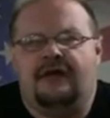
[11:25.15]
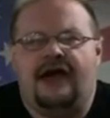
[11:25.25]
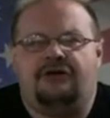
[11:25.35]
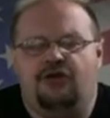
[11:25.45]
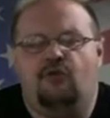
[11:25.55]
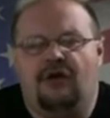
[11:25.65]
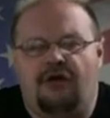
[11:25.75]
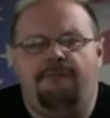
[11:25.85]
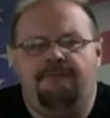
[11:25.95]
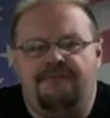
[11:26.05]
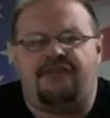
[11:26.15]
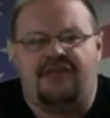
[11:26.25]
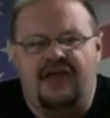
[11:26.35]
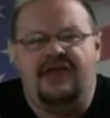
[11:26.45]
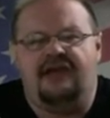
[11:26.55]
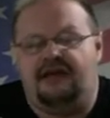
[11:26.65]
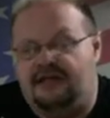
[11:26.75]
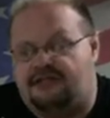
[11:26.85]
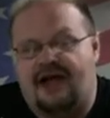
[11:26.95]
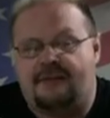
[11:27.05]
Now, you will see,
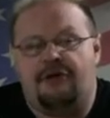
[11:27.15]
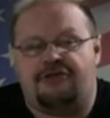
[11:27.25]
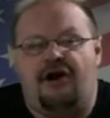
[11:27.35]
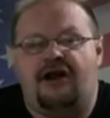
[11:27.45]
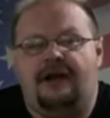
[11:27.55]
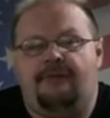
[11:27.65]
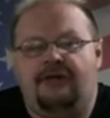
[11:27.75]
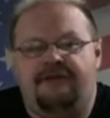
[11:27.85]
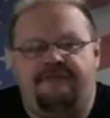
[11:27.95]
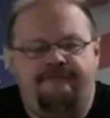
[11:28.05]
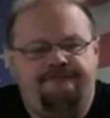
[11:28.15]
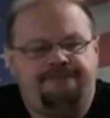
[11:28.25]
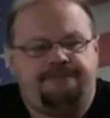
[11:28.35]
as time goes on, I believe,